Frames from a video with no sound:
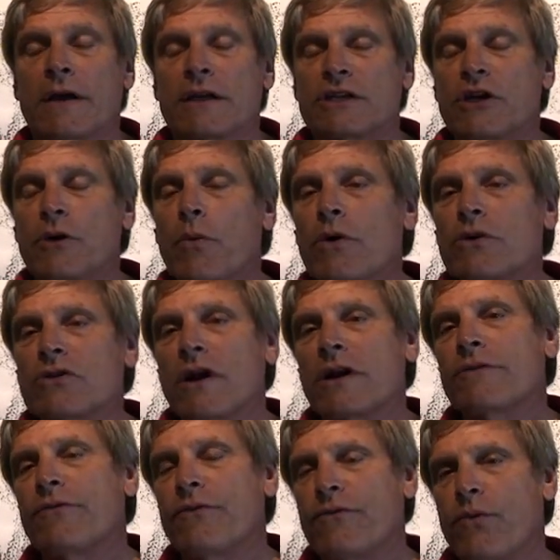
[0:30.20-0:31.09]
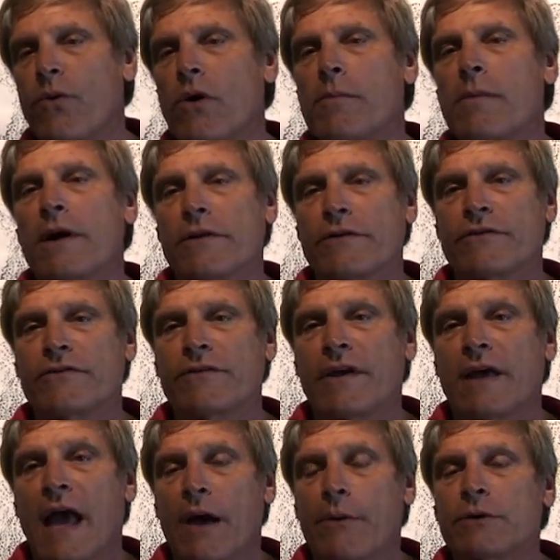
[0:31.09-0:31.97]
She worked on it for 4
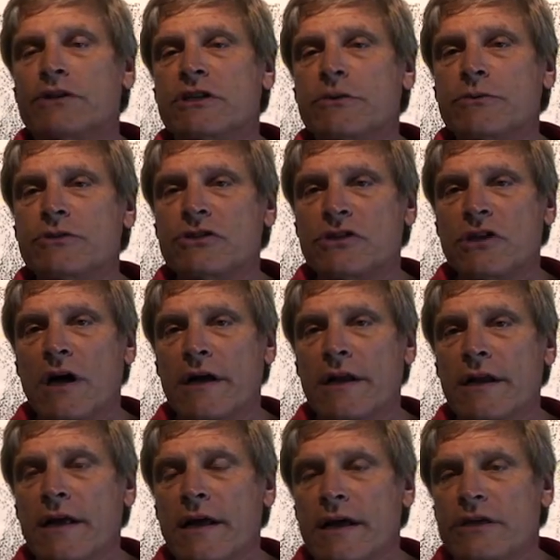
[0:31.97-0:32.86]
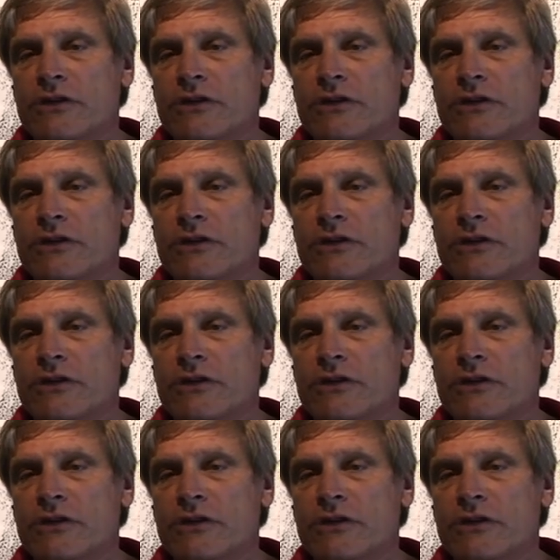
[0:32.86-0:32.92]
months. And when she was done,